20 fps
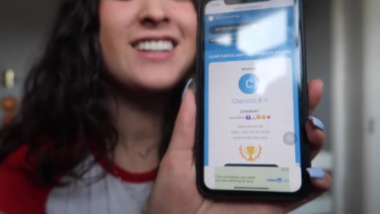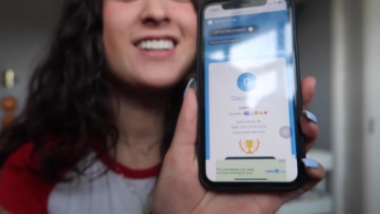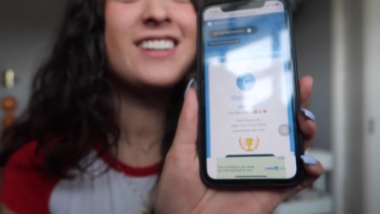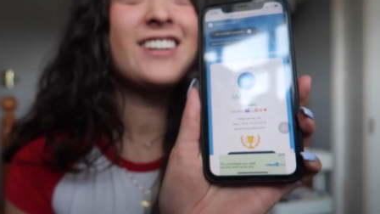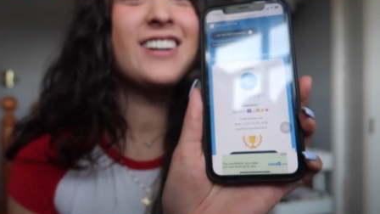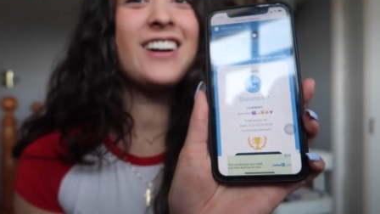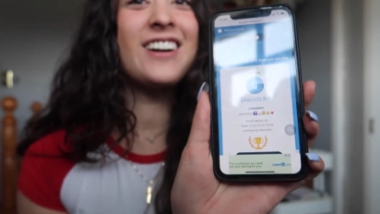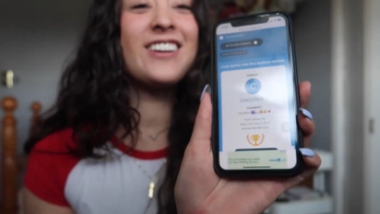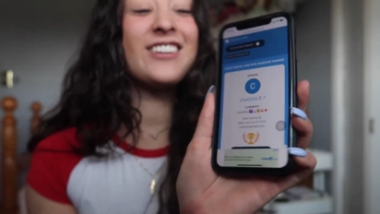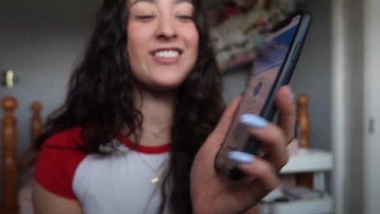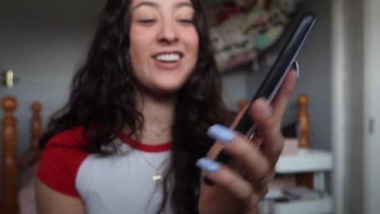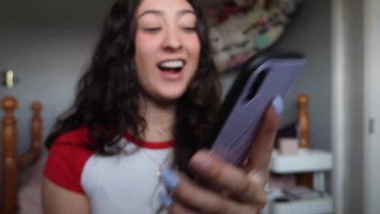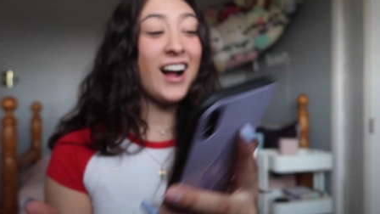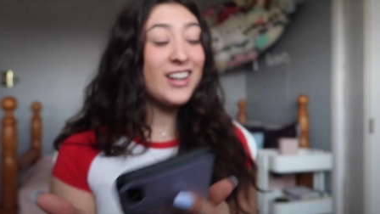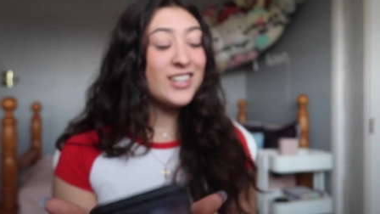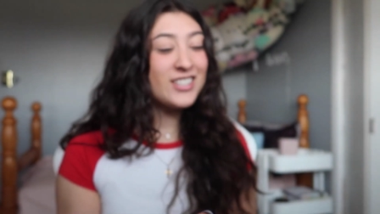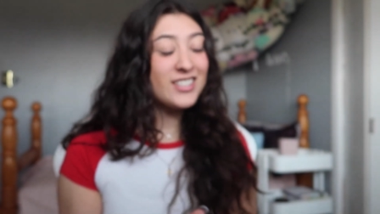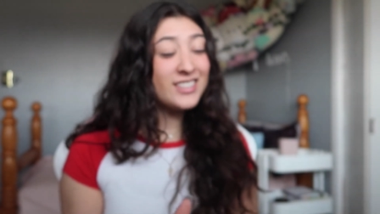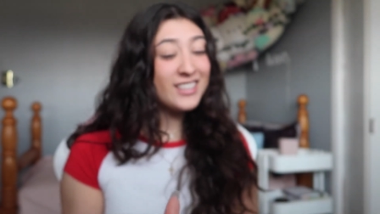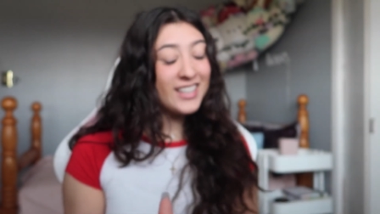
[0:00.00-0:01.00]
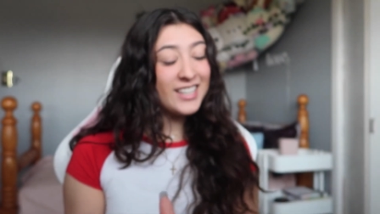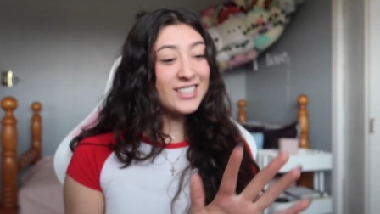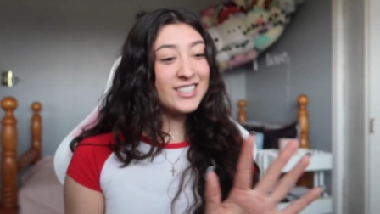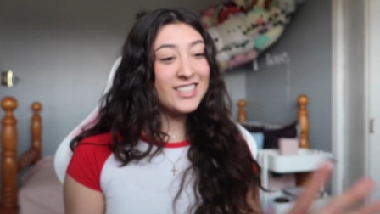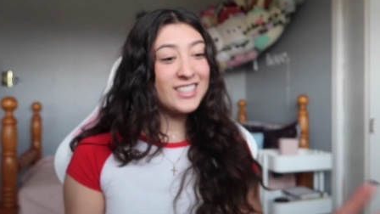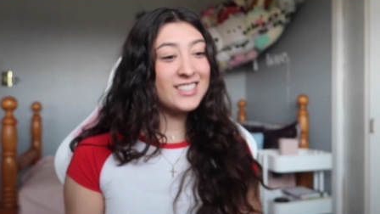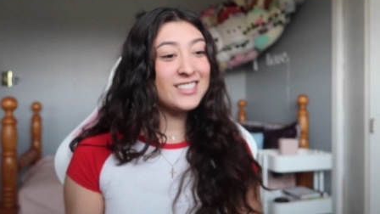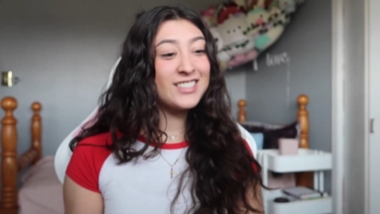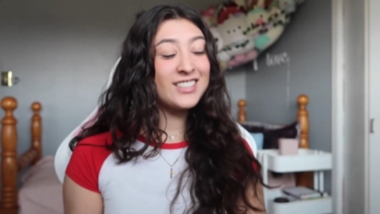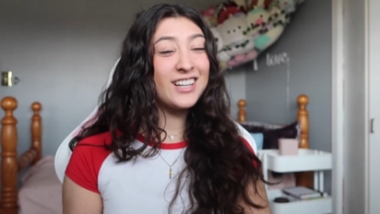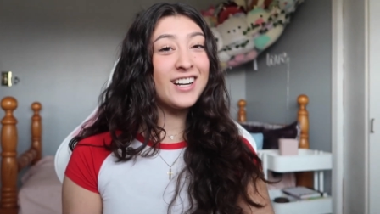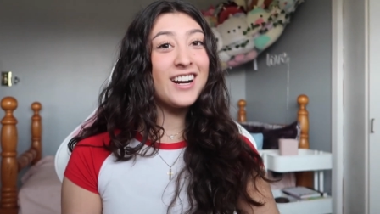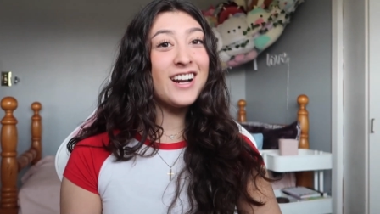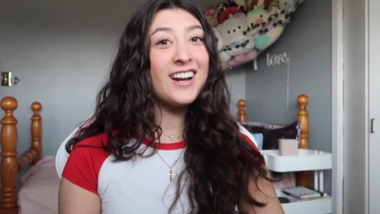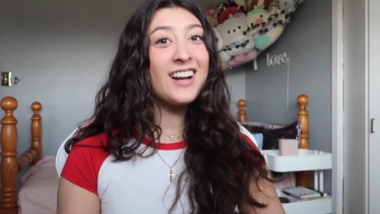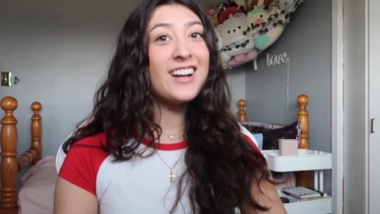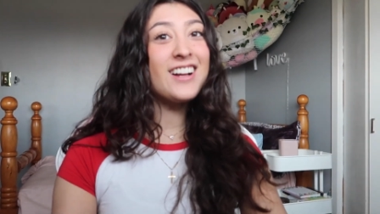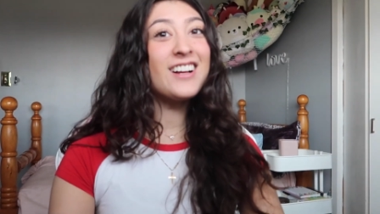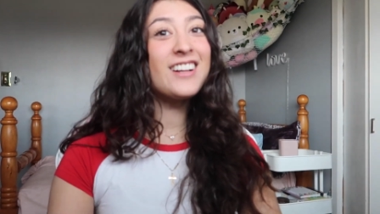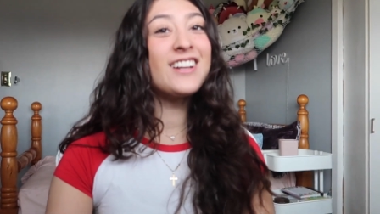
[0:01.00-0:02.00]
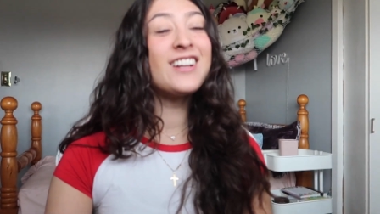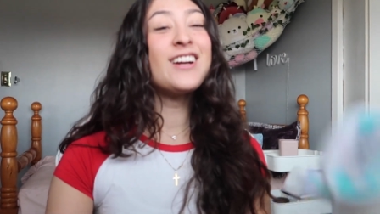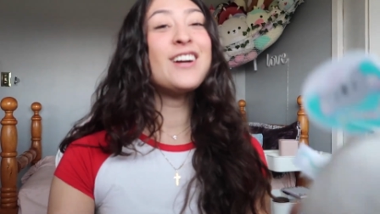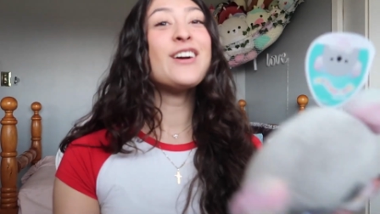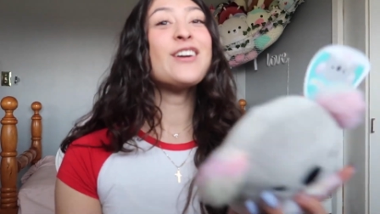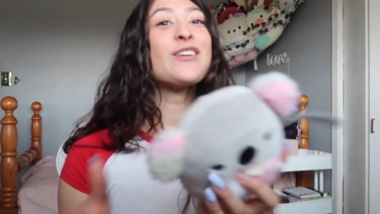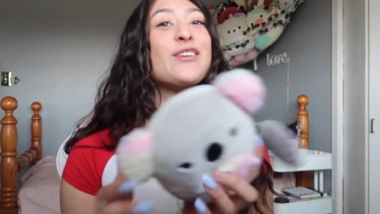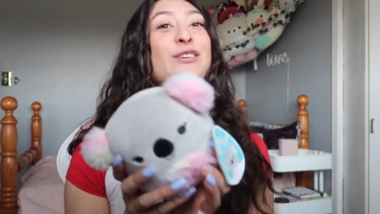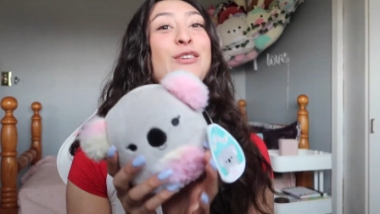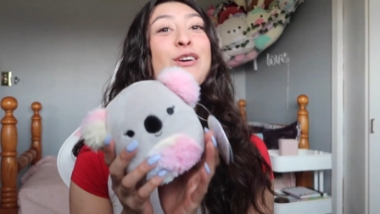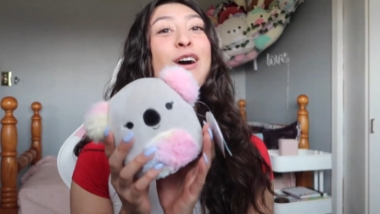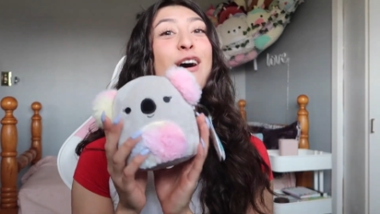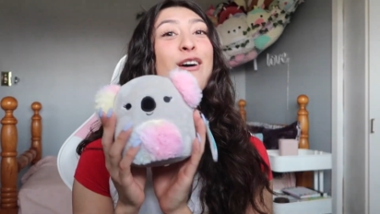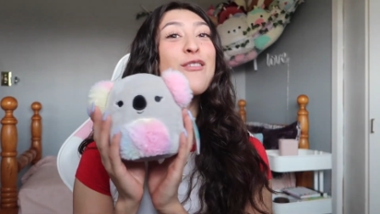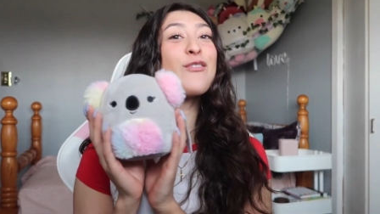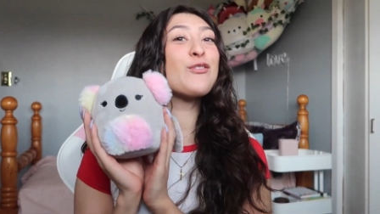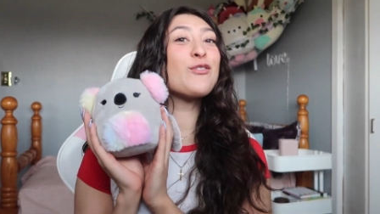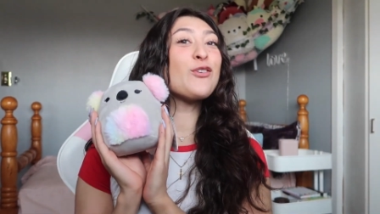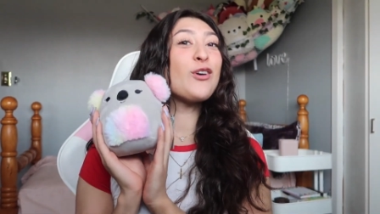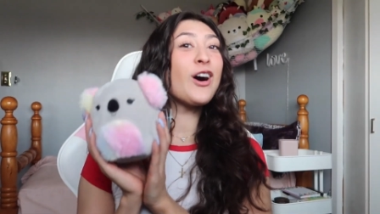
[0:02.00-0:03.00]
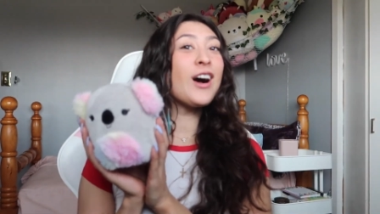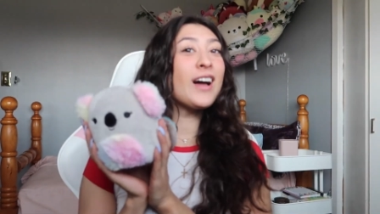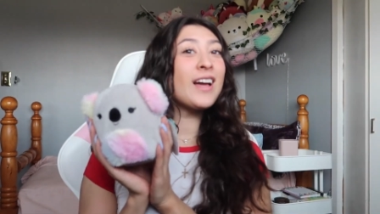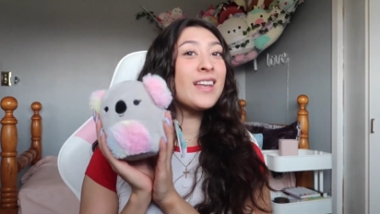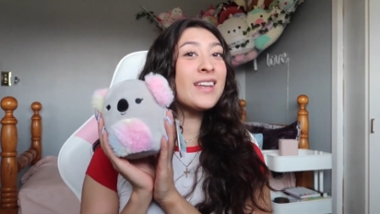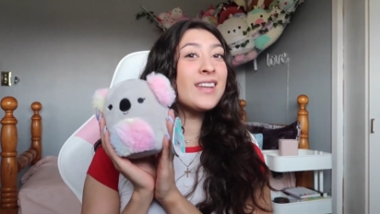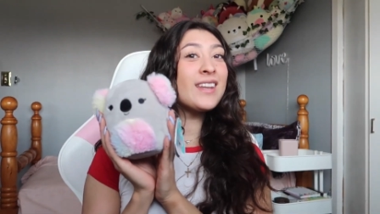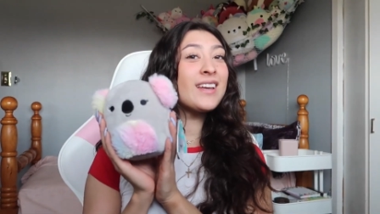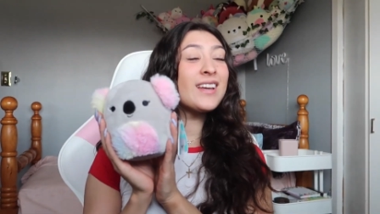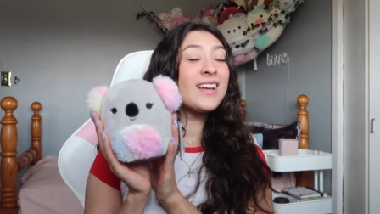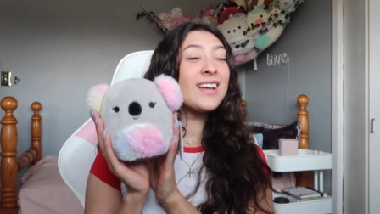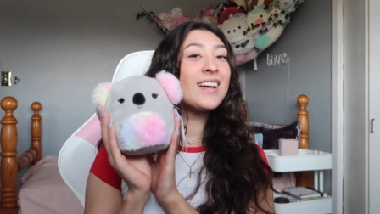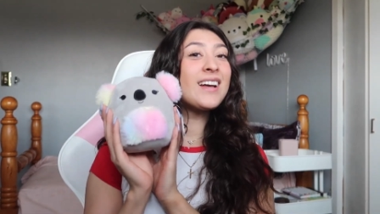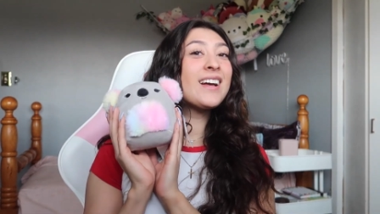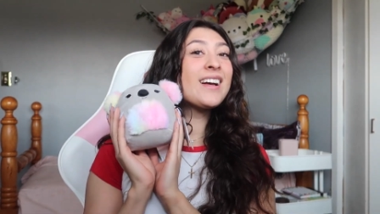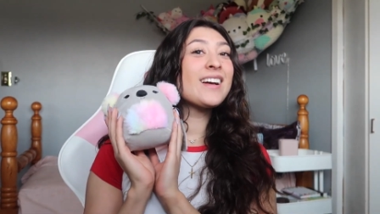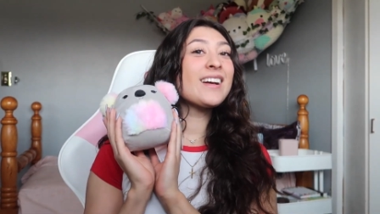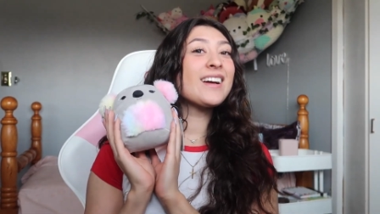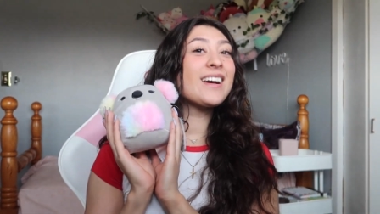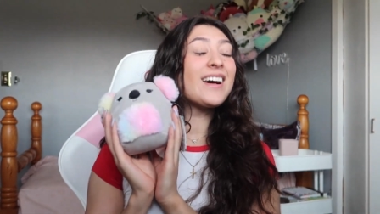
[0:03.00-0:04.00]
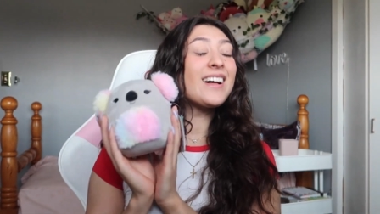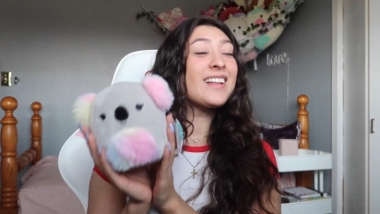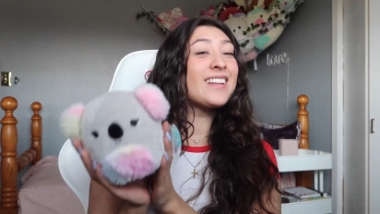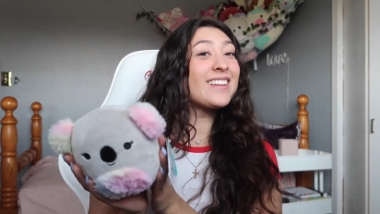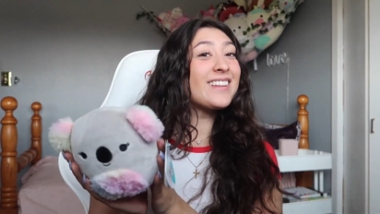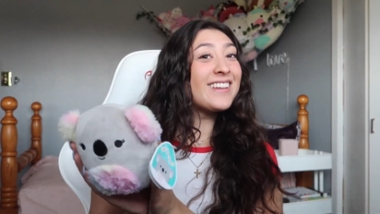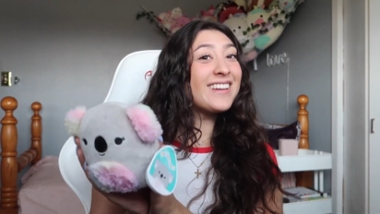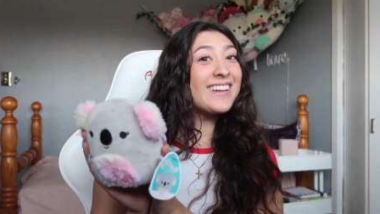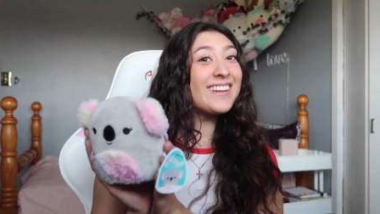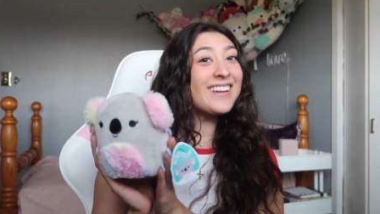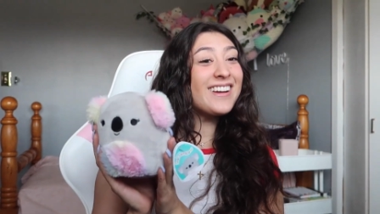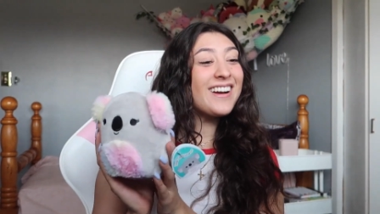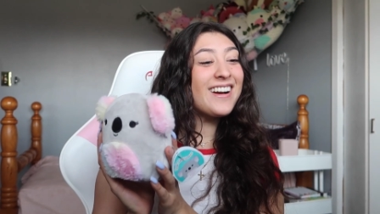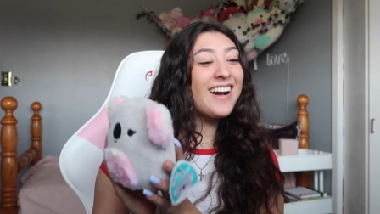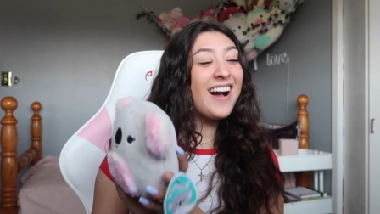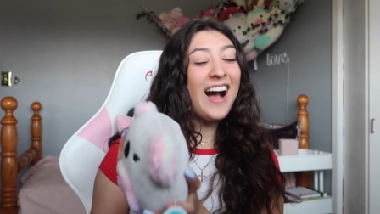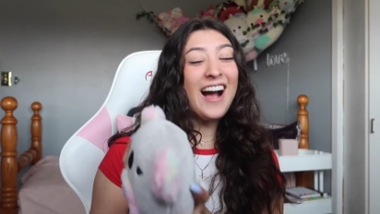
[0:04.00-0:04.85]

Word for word: congratulations girl you have won Kalina.